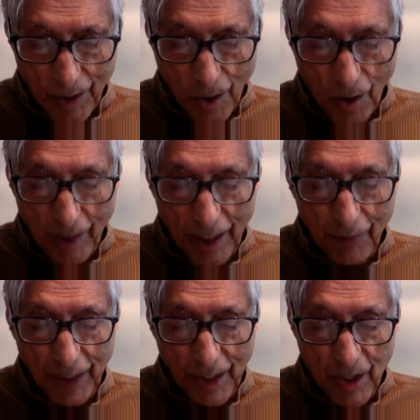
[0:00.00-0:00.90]
longing
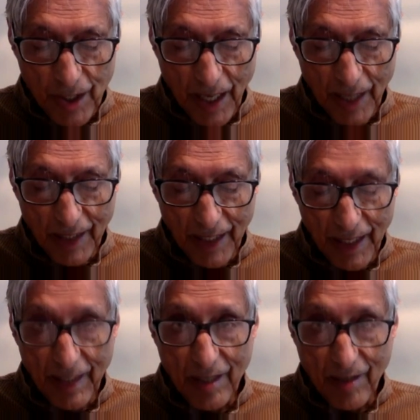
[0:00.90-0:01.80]
for each other in
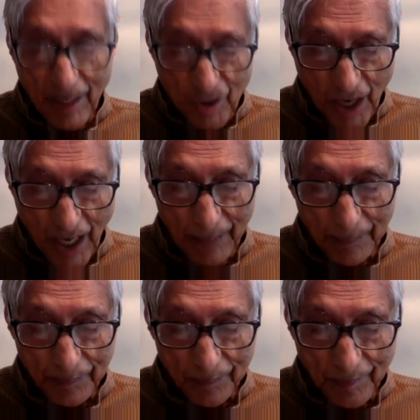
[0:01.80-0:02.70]
Heer and Ranja,
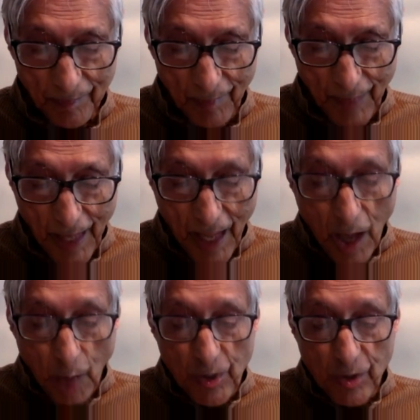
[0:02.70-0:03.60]

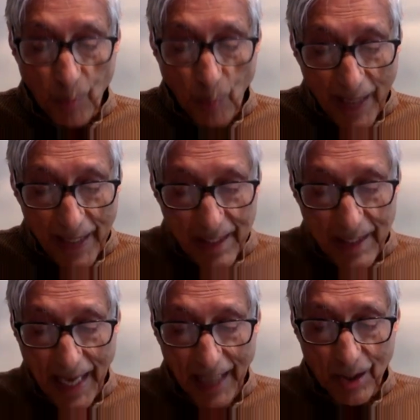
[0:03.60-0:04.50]
which Waris
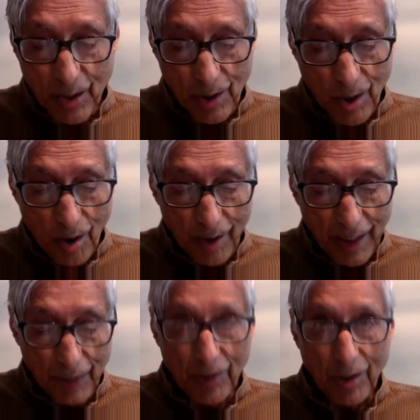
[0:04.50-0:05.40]
liked to the
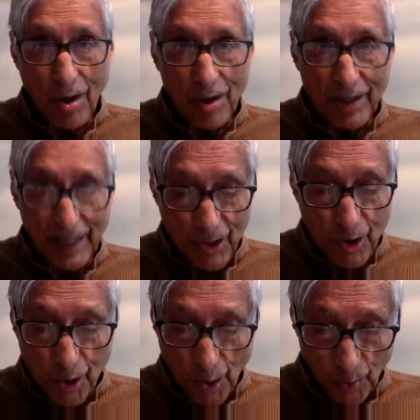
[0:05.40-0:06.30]
longing for God in
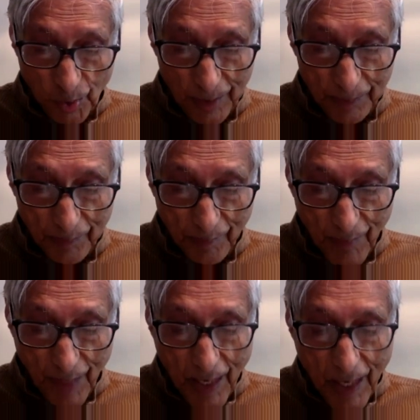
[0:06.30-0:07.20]
each soul,
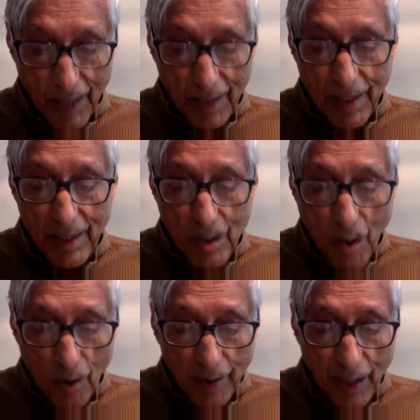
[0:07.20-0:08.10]
this
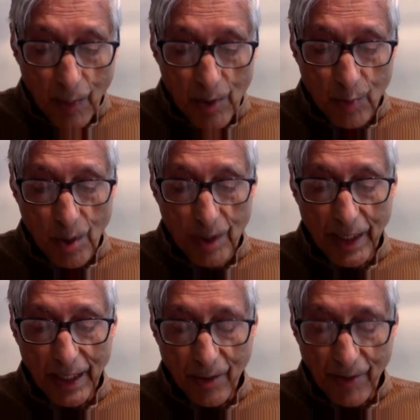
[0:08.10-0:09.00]
longing was what
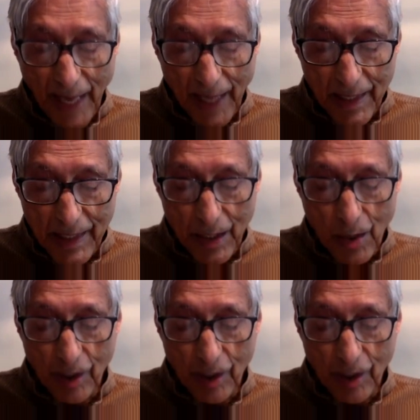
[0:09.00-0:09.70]
in reality or